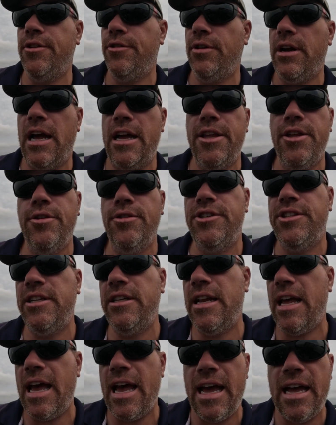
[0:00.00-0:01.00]
you're not
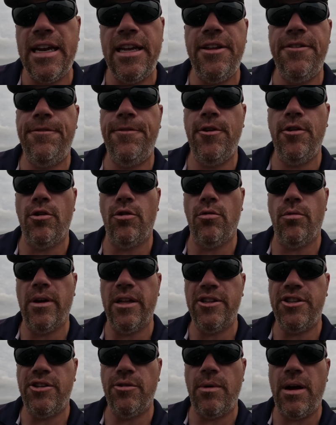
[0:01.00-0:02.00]
using any fuel
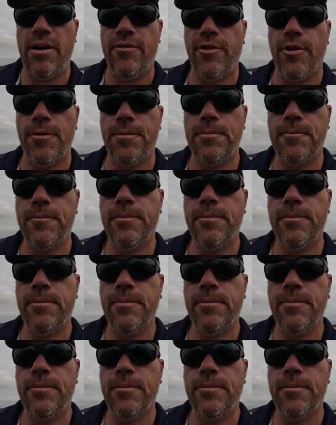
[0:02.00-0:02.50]
whatsoever.